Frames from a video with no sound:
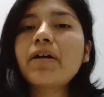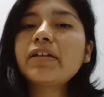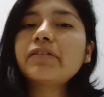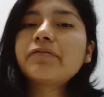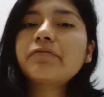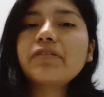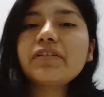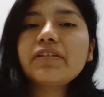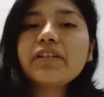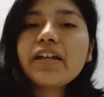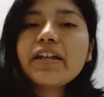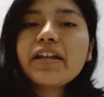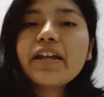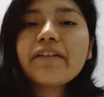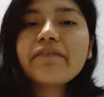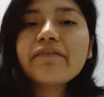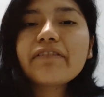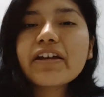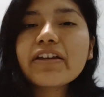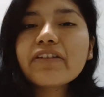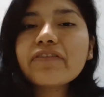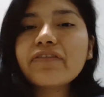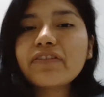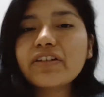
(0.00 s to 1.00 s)
But when I
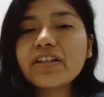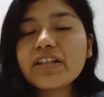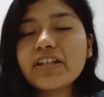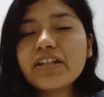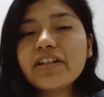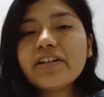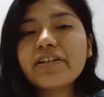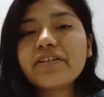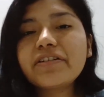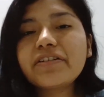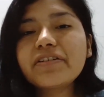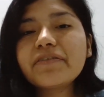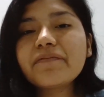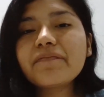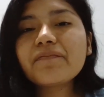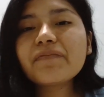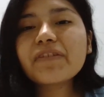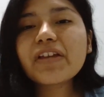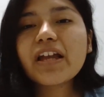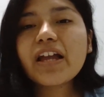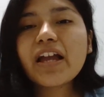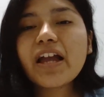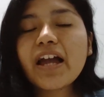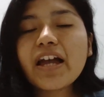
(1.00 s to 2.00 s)
arrived here,
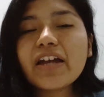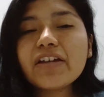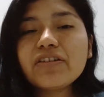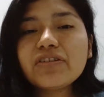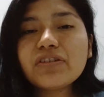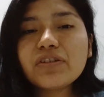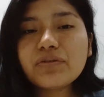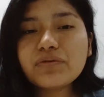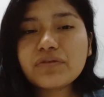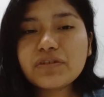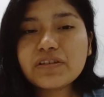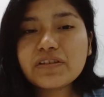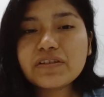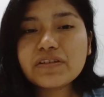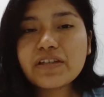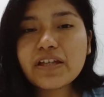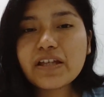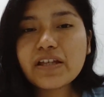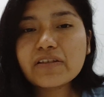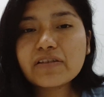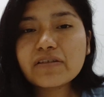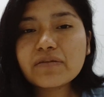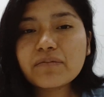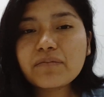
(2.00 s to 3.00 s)
I noticed
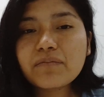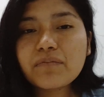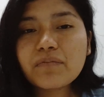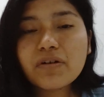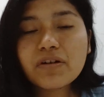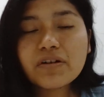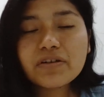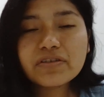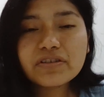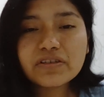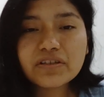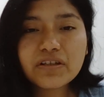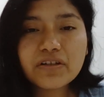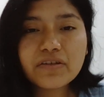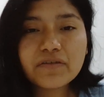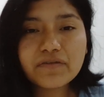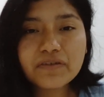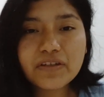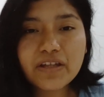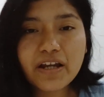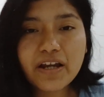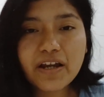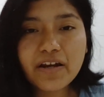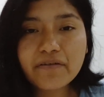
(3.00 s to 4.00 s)
that most
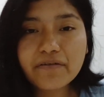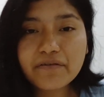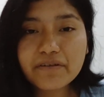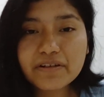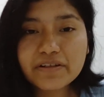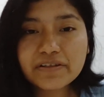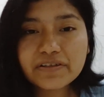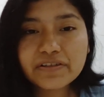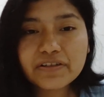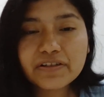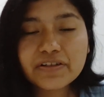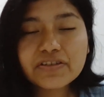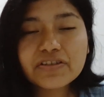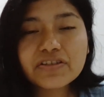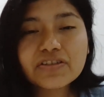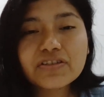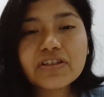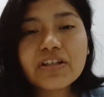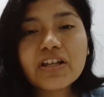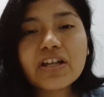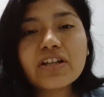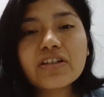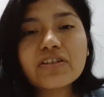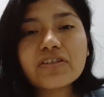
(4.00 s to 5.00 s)
of the
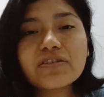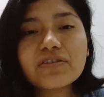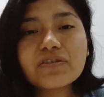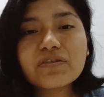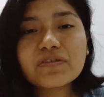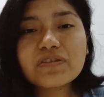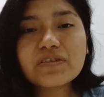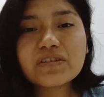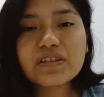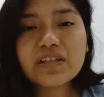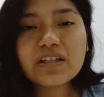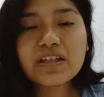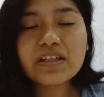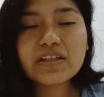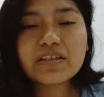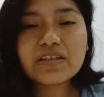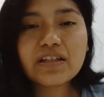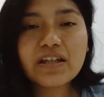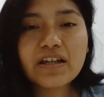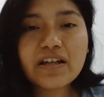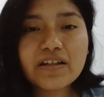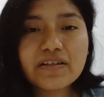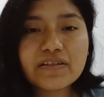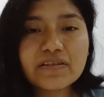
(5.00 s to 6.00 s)
research used
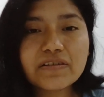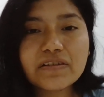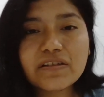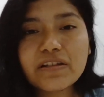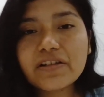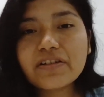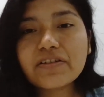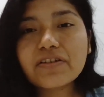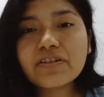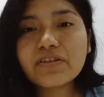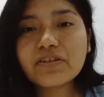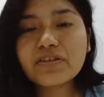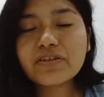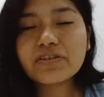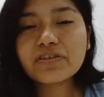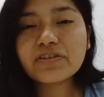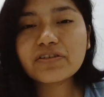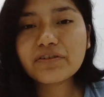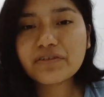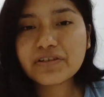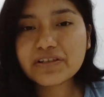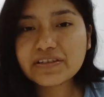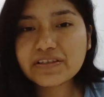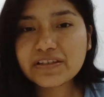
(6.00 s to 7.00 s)
as cell
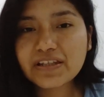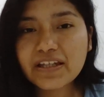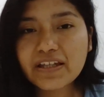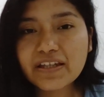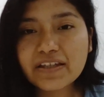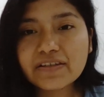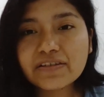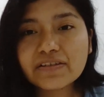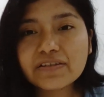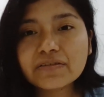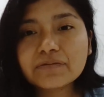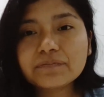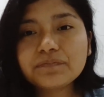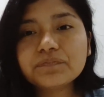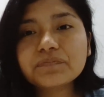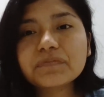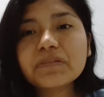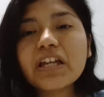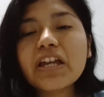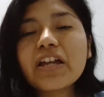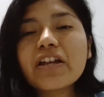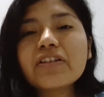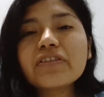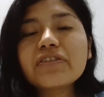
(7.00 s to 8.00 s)
culture assays.
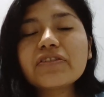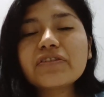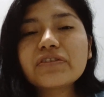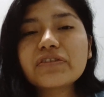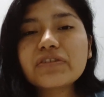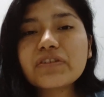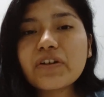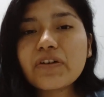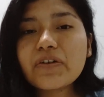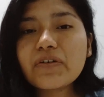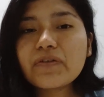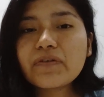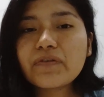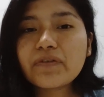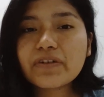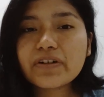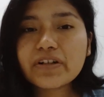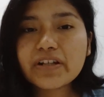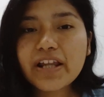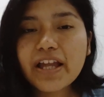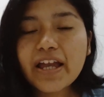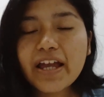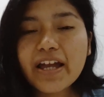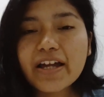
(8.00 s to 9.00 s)
So
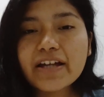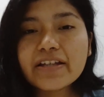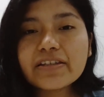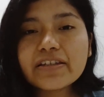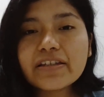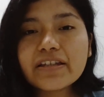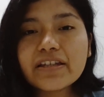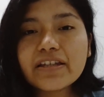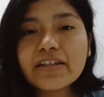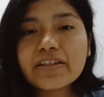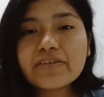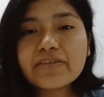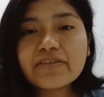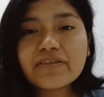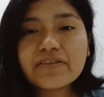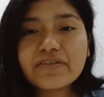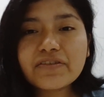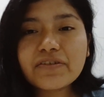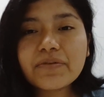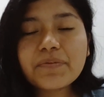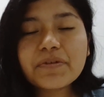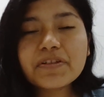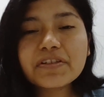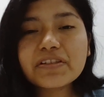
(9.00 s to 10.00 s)
for that,
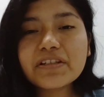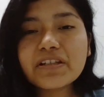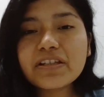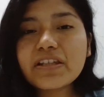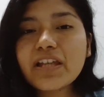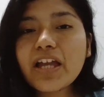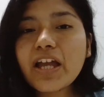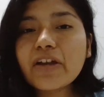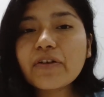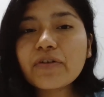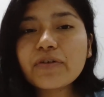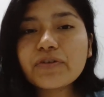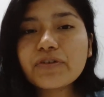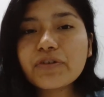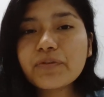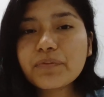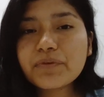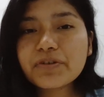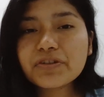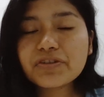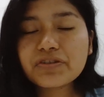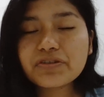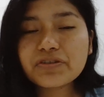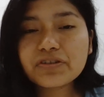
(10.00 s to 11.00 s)
this represents a good
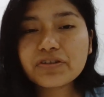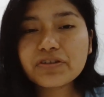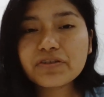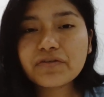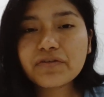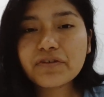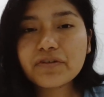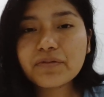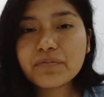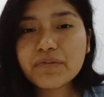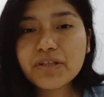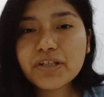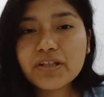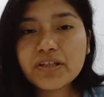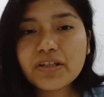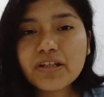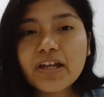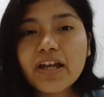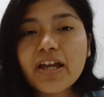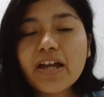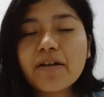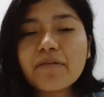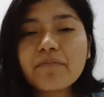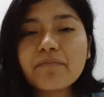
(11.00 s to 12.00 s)
opportunity for me